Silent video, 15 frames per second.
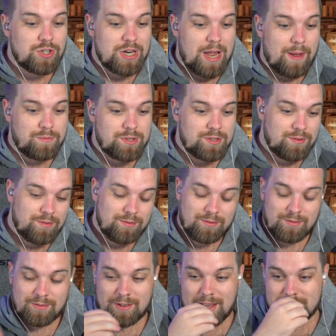chaps.
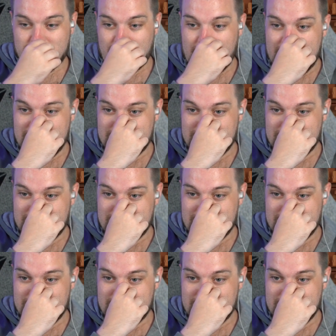That's crazy.